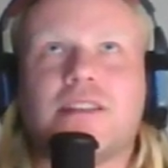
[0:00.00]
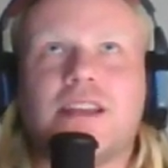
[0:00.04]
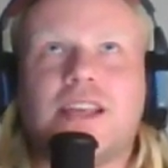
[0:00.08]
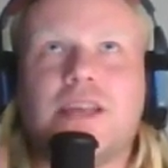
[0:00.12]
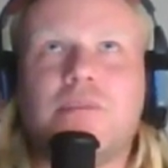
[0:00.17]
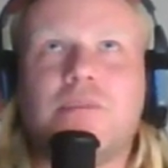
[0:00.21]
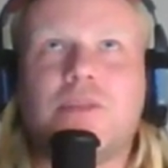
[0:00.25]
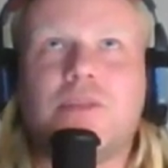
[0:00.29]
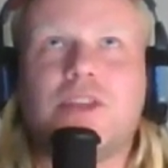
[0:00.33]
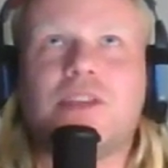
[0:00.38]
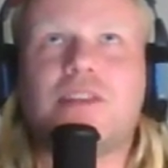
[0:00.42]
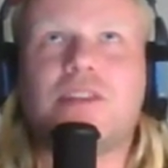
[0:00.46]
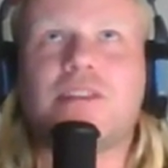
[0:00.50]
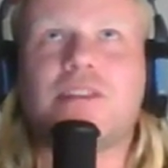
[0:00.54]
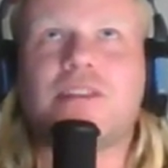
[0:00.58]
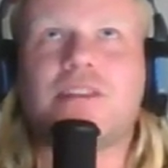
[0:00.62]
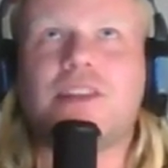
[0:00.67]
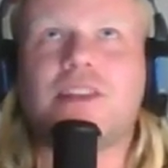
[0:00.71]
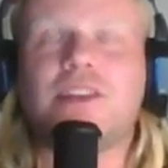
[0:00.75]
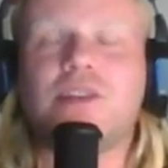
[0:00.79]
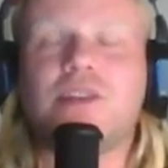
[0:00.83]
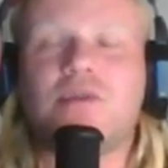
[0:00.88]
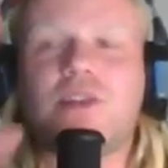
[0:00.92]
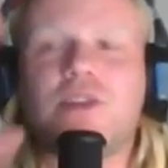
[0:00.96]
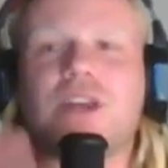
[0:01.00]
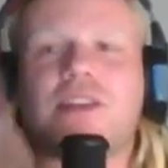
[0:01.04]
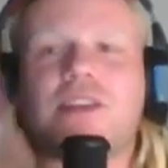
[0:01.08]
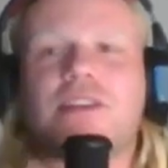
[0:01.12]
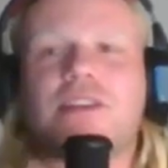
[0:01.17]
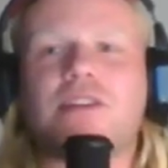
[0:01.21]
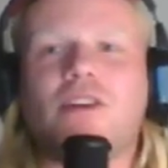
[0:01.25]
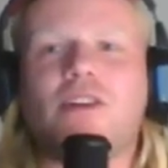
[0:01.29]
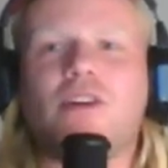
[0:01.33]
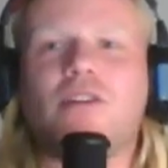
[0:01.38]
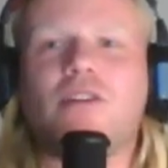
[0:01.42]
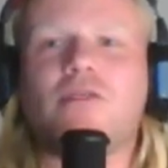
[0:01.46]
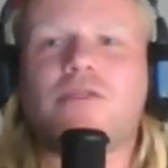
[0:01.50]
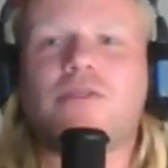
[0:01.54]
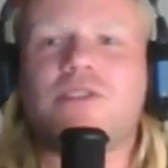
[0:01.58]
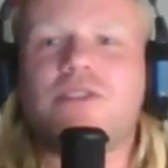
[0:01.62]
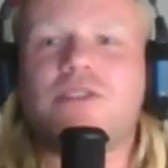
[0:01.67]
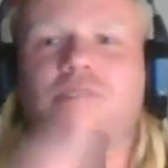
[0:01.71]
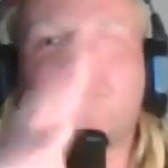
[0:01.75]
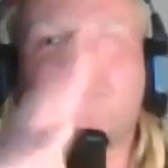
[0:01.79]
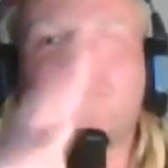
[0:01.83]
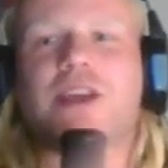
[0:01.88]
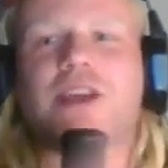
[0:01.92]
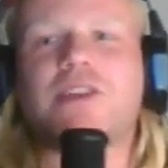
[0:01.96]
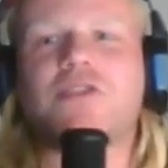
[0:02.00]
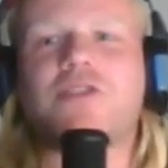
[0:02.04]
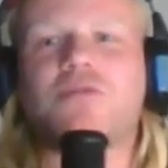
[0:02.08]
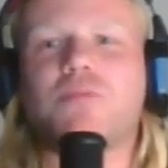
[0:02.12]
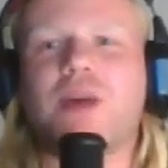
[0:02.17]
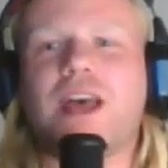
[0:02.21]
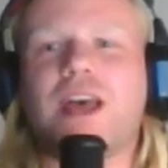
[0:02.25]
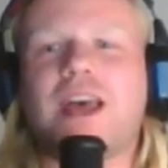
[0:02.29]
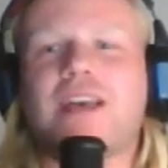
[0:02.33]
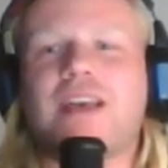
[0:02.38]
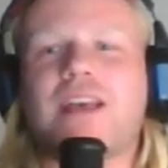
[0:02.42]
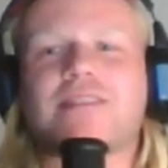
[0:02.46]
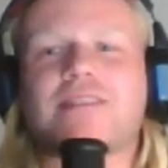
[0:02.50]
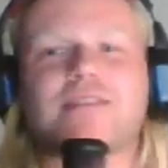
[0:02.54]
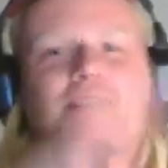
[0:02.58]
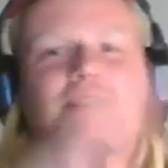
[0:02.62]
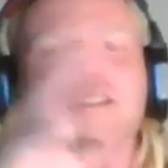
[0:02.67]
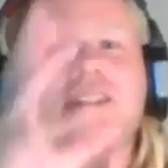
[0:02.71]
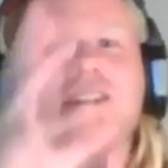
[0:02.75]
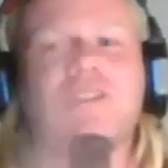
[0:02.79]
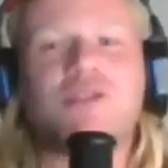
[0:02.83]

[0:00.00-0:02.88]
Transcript: immediately you get a call, you pack your bags,